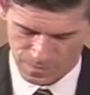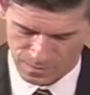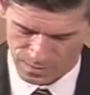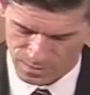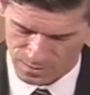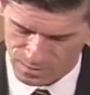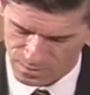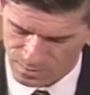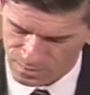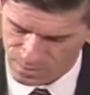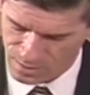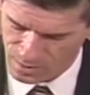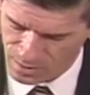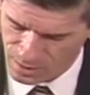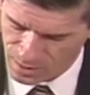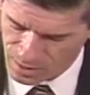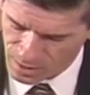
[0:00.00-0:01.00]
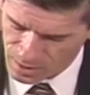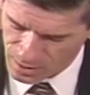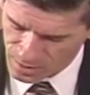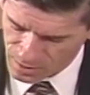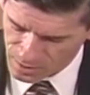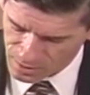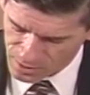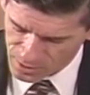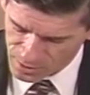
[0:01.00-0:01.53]
Okay.
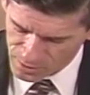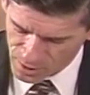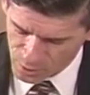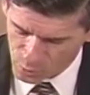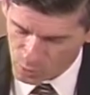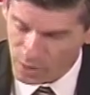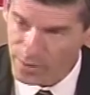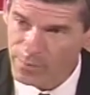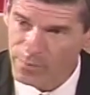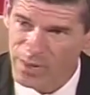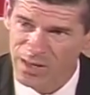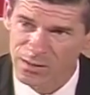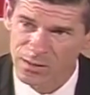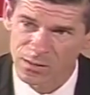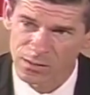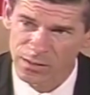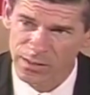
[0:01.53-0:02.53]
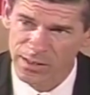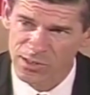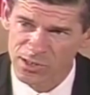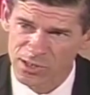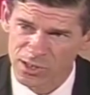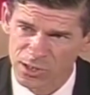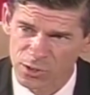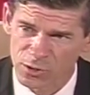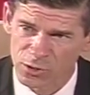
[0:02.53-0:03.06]
Do you know what a mental
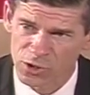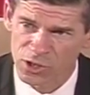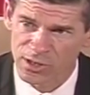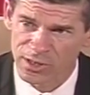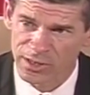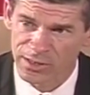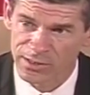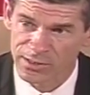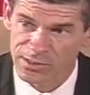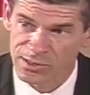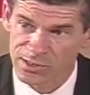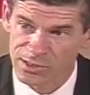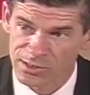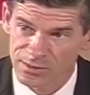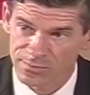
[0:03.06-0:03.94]
institution is?